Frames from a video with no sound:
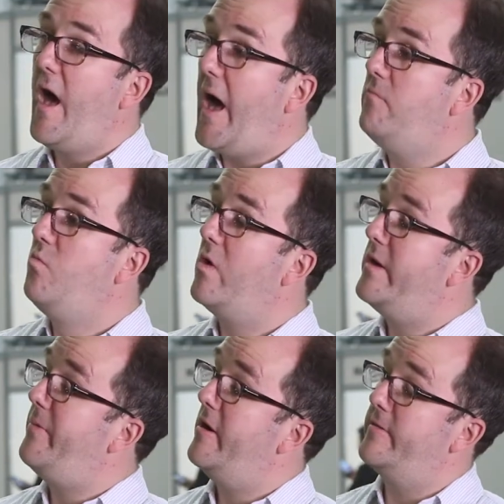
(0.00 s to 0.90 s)
And what
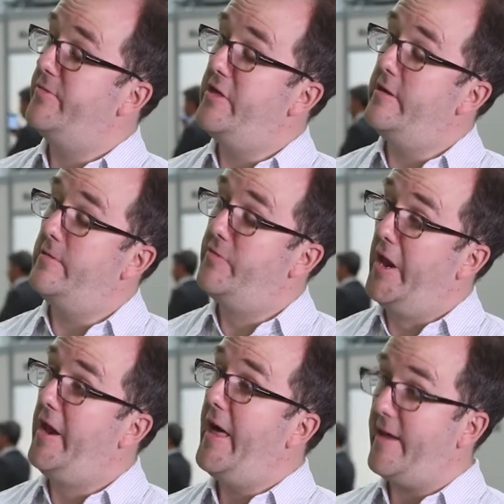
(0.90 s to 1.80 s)
about the
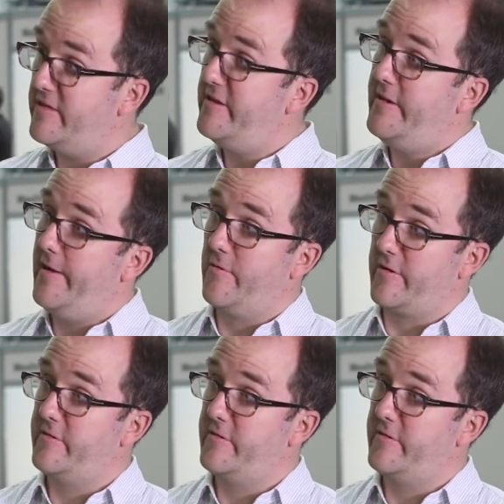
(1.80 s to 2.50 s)
legacy networks